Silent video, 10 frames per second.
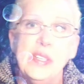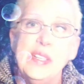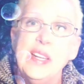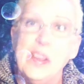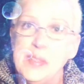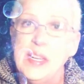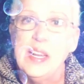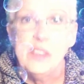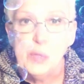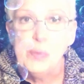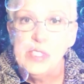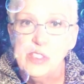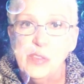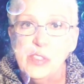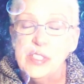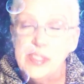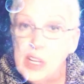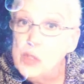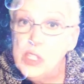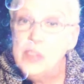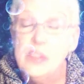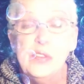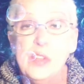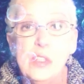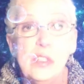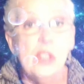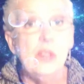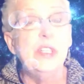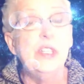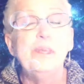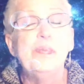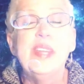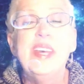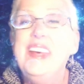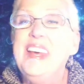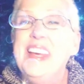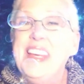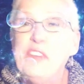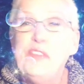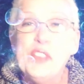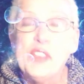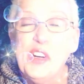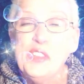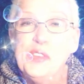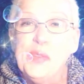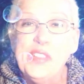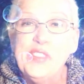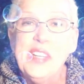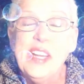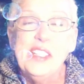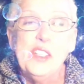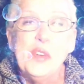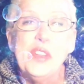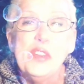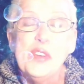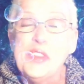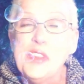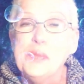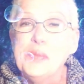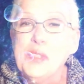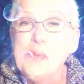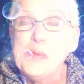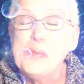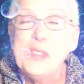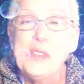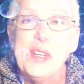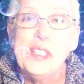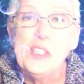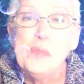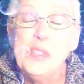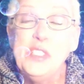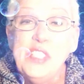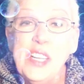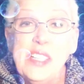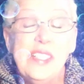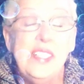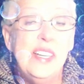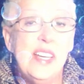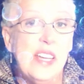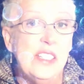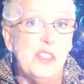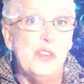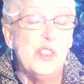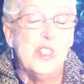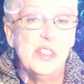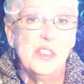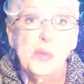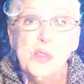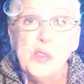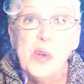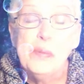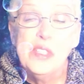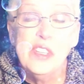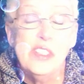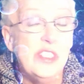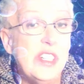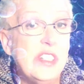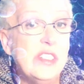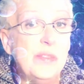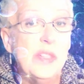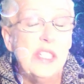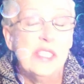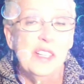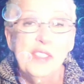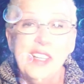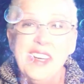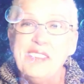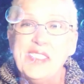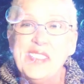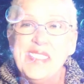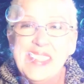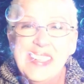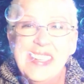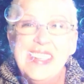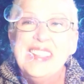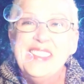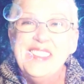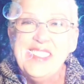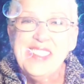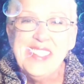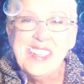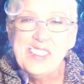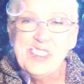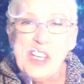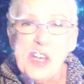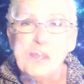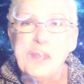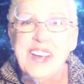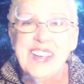now I'm going to have to bend over and get that one off the floor. Oh well. If your cards resonated with you, a thumbs up would be greatly appreciated. And if you're not subscribed to the channel, I'd love to have you. See you next time. Bye.